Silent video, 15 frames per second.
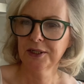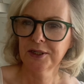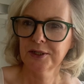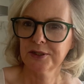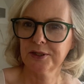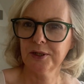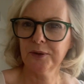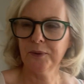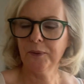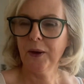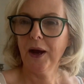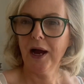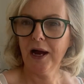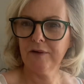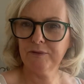So
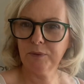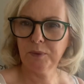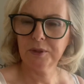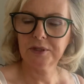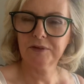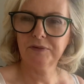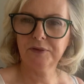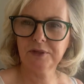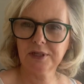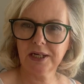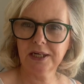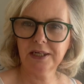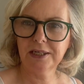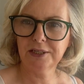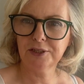have a wonderful
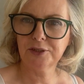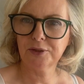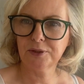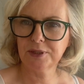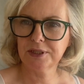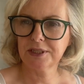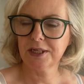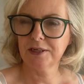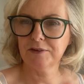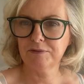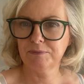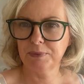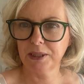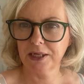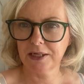day, enjoy
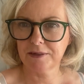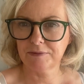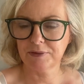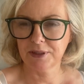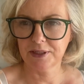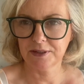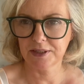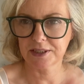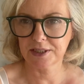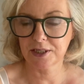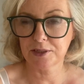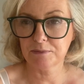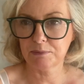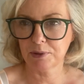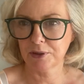yourself, be careful in the
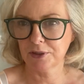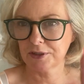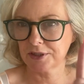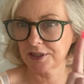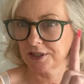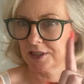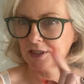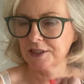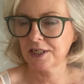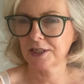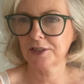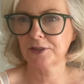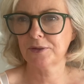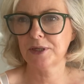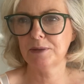sun, put lots of
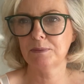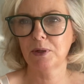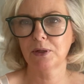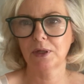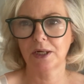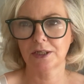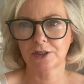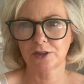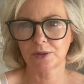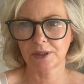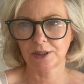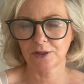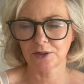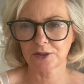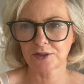suntan cream on and
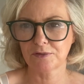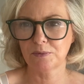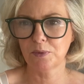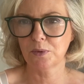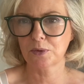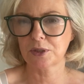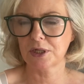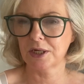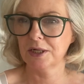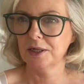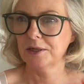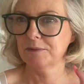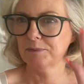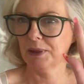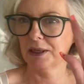drink lots of water.
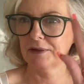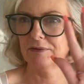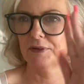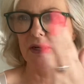Bye for